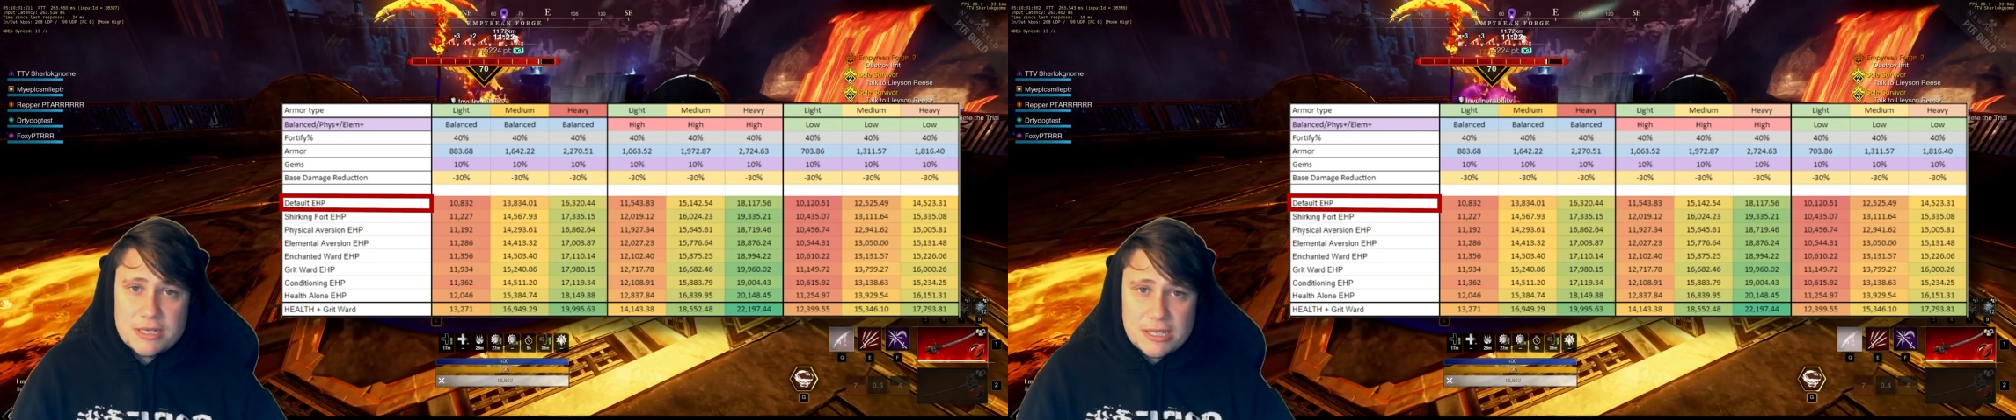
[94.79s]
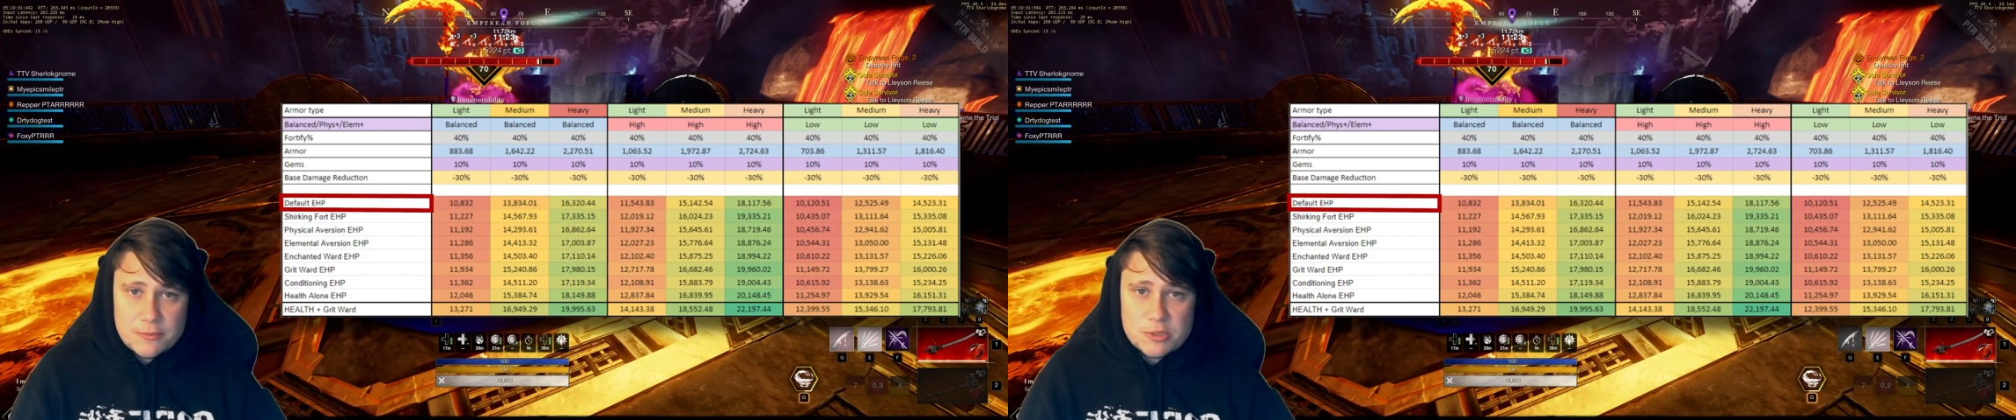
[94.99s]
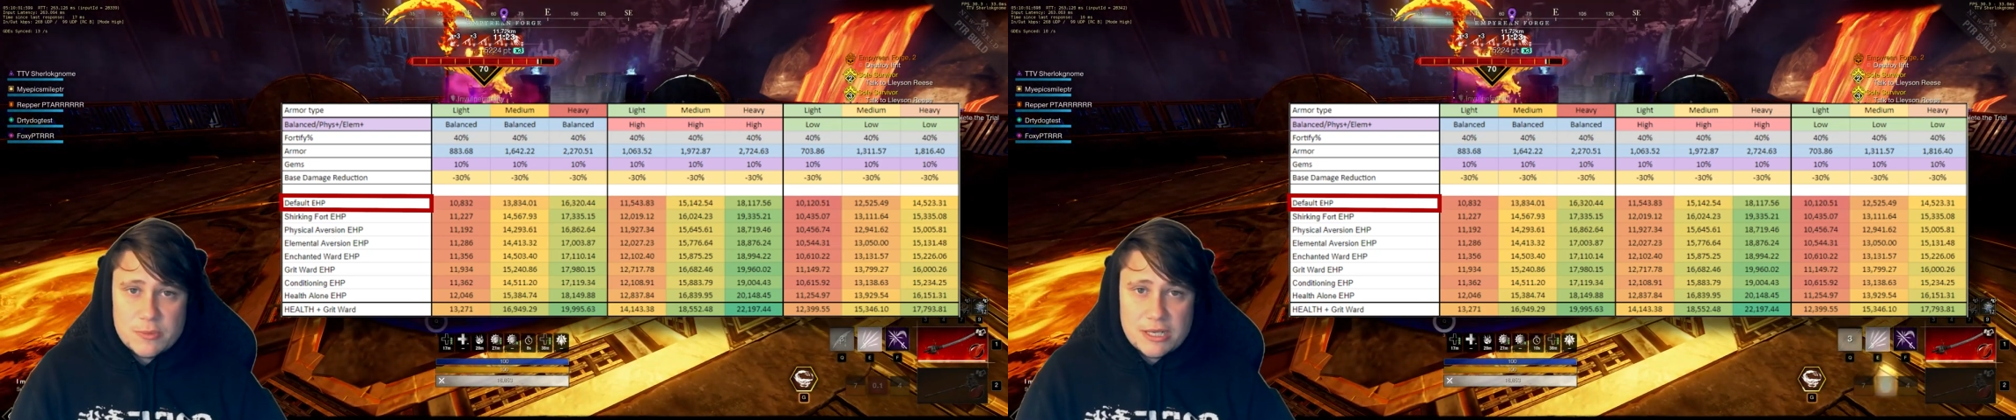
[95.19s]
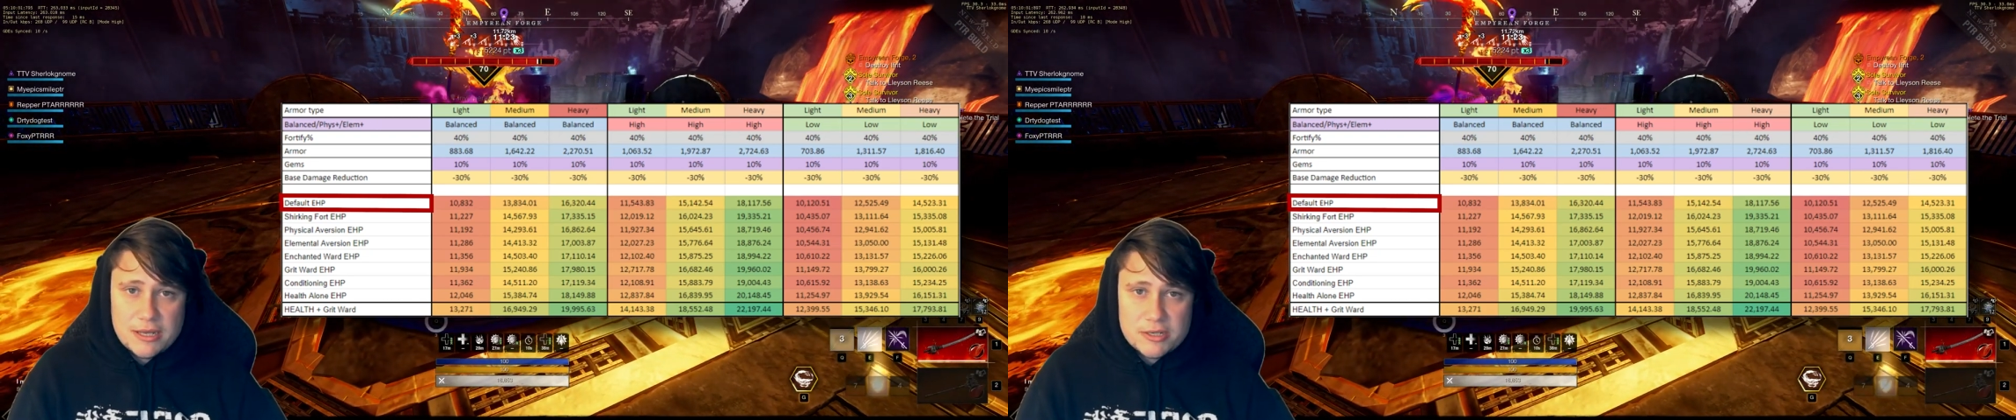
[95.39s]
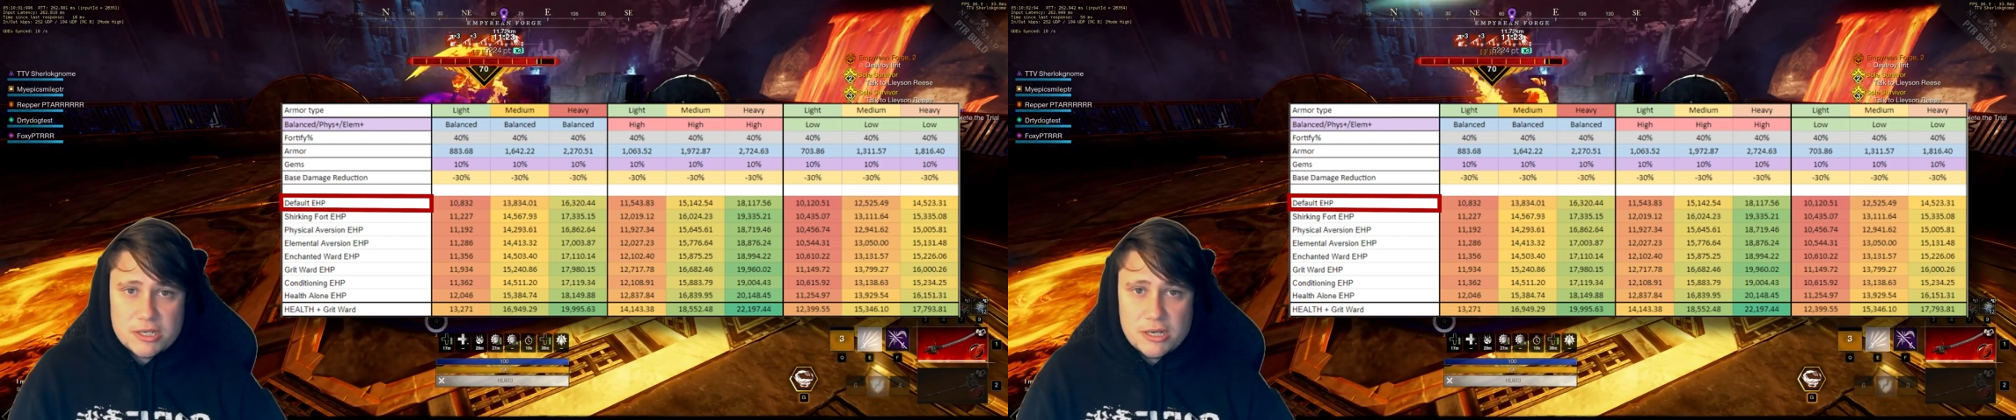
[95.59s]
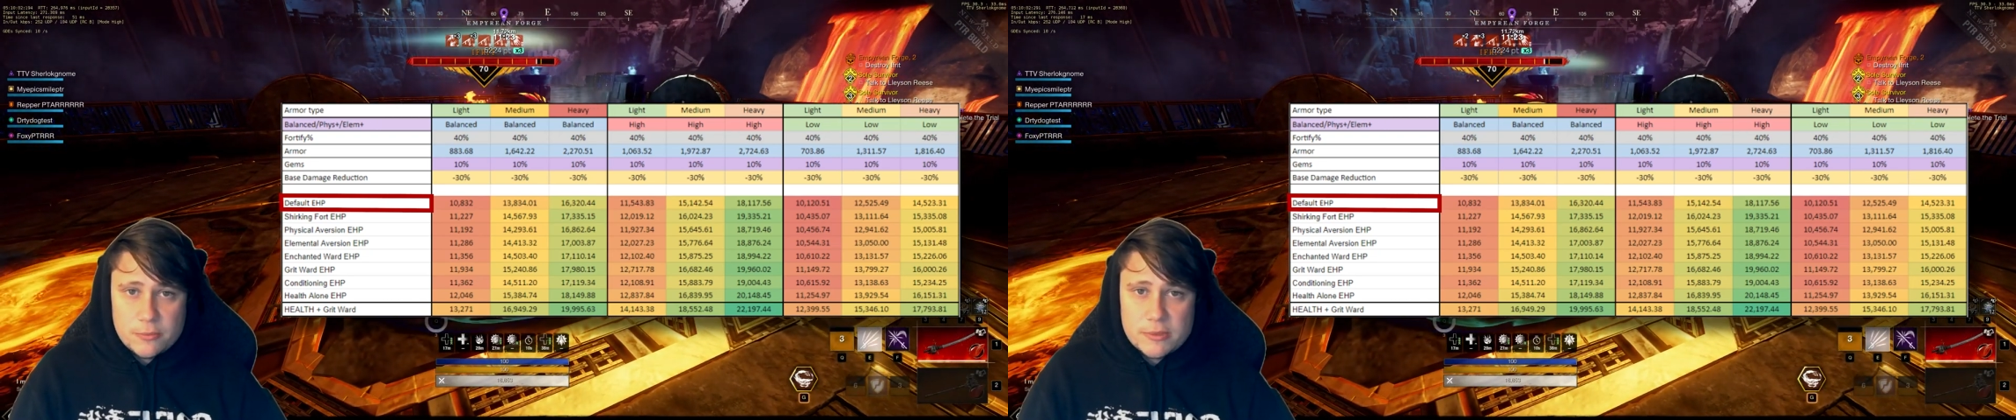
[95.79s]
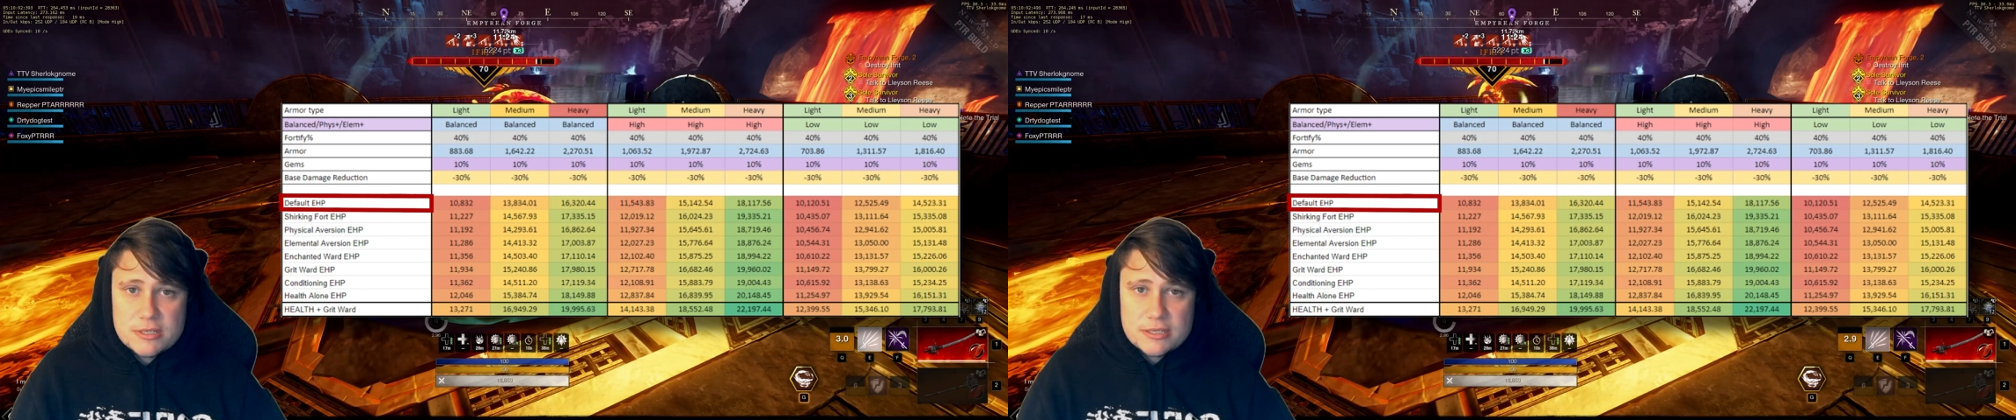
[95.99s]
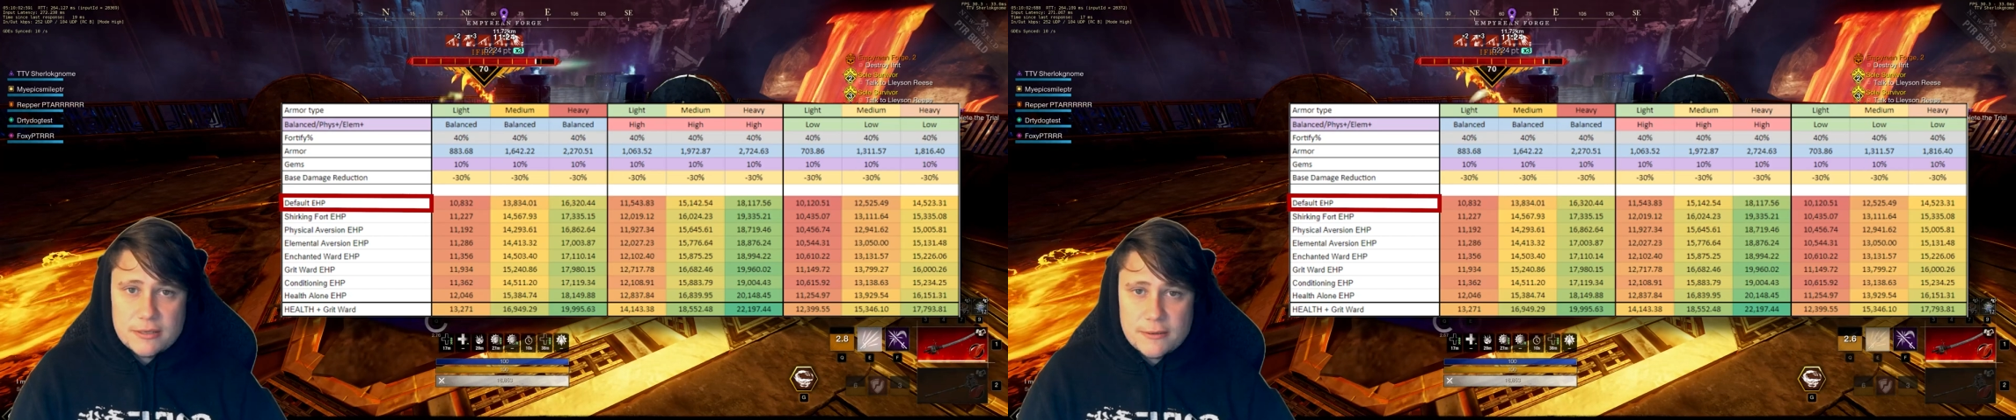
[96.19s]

damage mitigation numbers.